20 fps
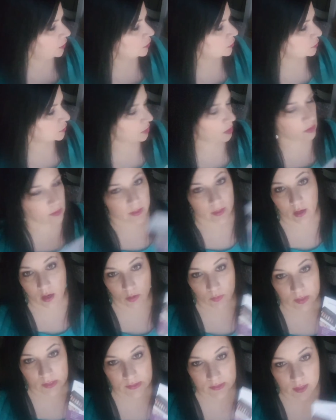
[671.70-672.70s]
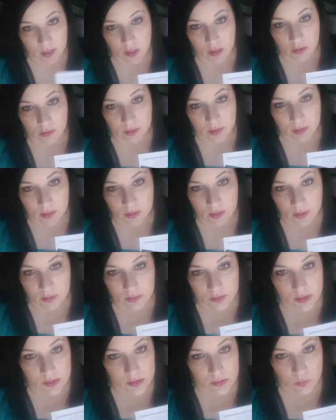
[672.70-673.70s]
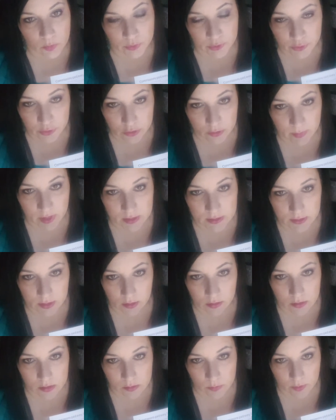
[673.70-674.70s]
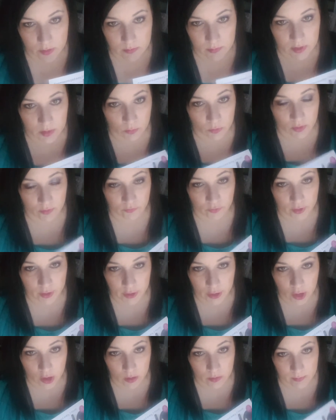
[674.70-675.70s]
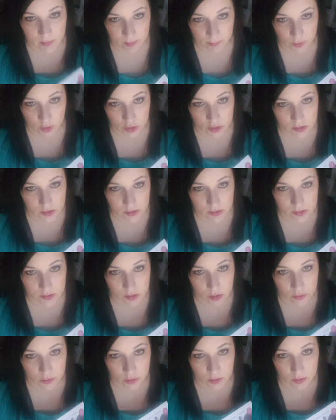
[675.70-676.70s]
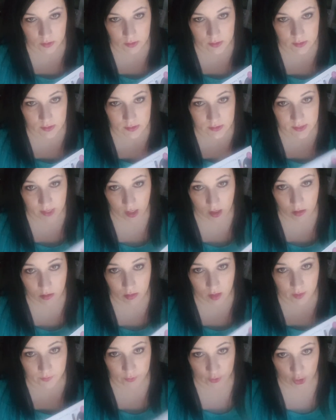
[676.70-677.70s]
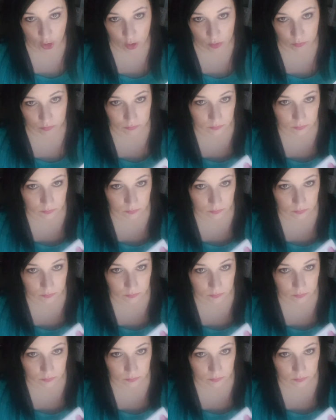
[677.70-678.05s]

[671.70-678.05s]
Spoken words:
So I always carry at least 1 or 2 mascaras with me wherever I go in my purse, so you can sell on the go,